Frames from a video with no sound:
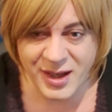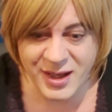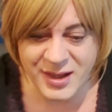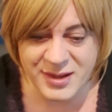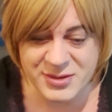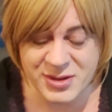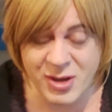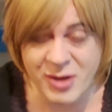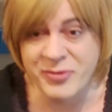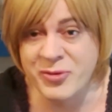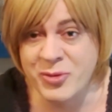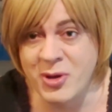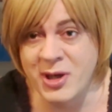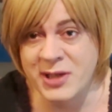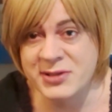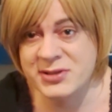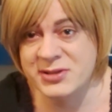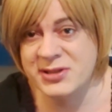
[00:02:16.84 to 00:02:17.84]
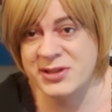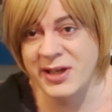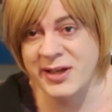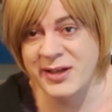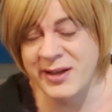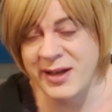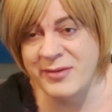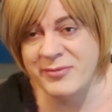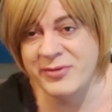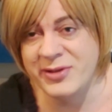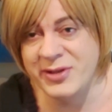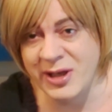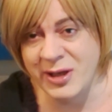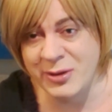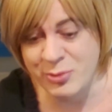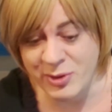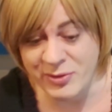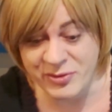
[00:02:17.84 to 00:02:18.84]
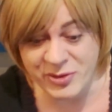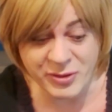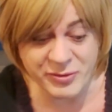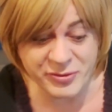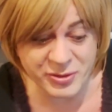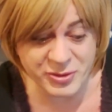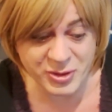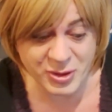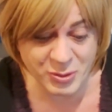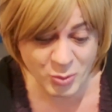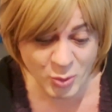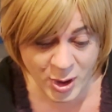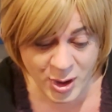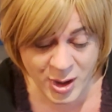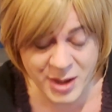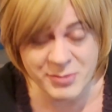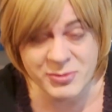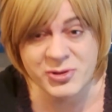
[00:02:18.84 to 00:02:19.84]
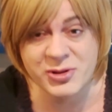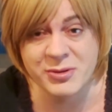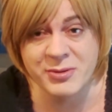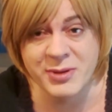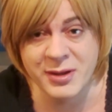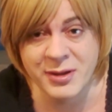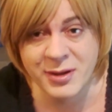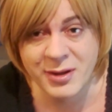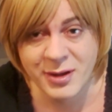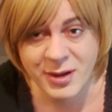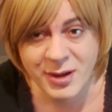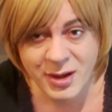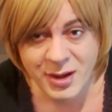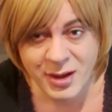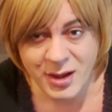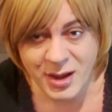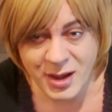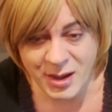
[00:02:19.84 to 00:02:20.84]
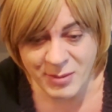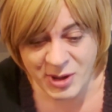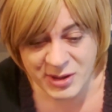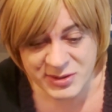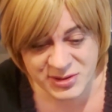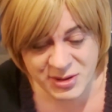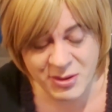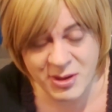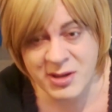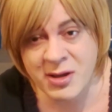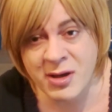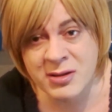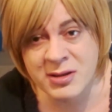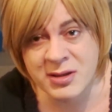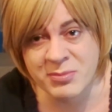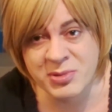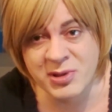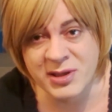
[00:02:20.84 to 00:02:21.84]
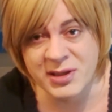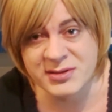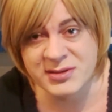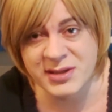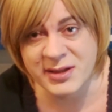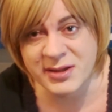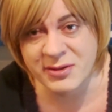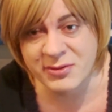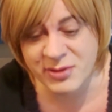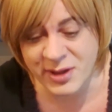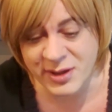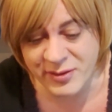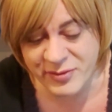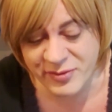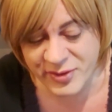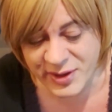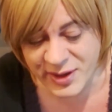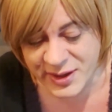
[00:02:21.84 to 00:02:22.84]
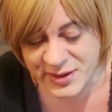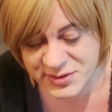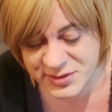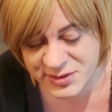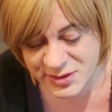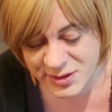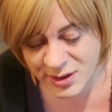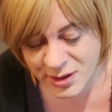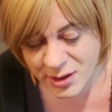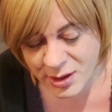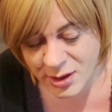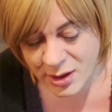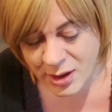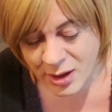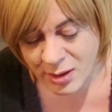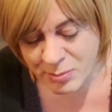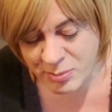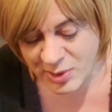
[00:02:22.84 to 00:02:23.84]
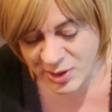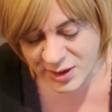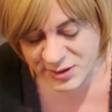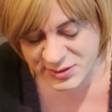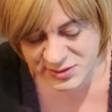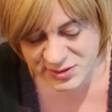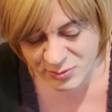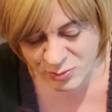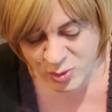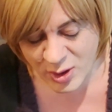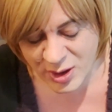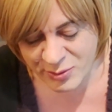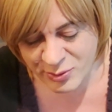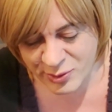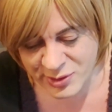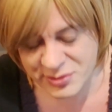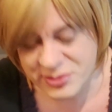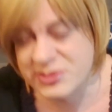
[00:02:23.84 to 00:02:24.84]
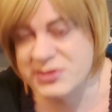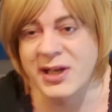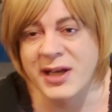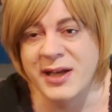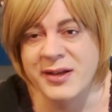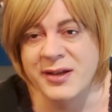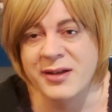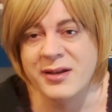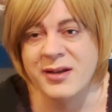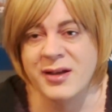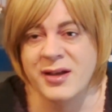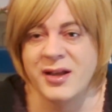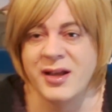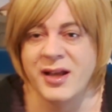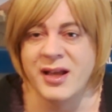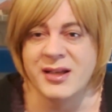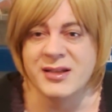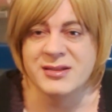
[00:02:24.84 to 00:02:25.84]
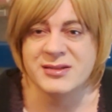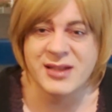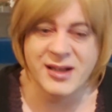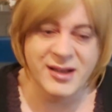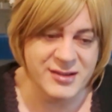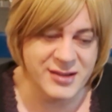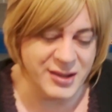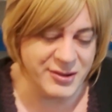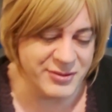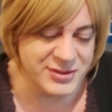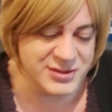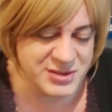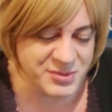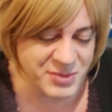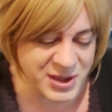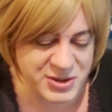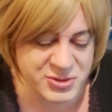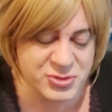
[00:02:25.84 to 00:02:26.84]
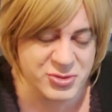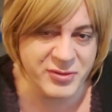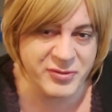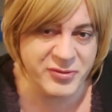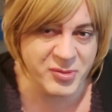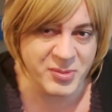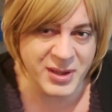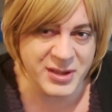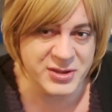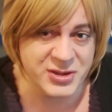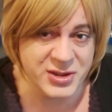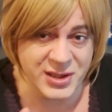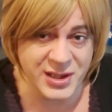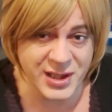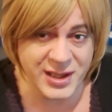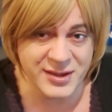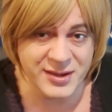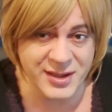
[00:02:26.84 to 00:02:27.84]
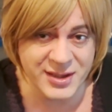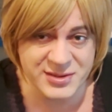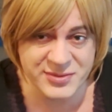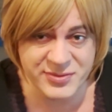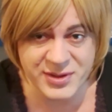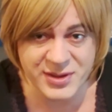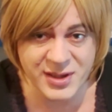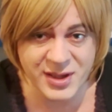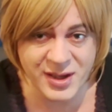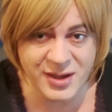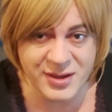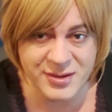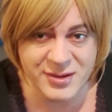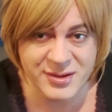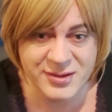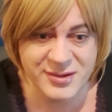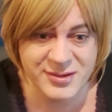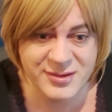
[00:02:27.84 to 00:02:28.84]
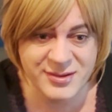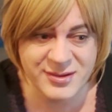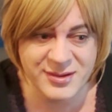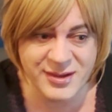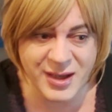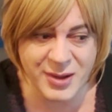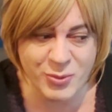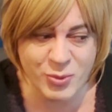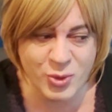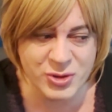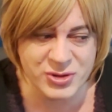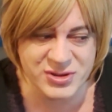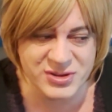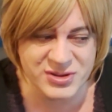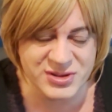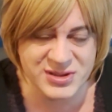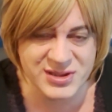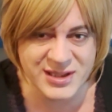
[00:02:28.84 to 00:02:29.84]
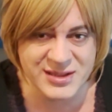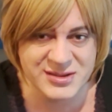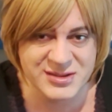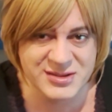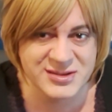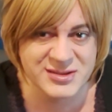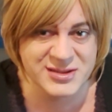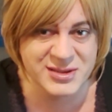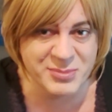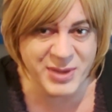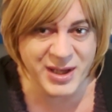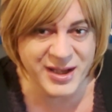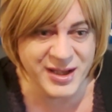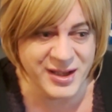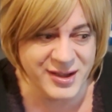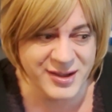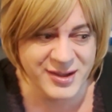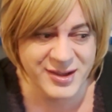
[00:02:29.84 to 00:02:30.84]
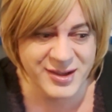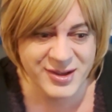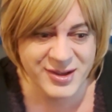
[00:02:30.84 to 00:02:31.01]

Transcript: And I thought I'd share that video with you through doing what I'm doing. So I can't completely take the credit for this. But what I will say is that there is some extra information in this video that wasn't said to me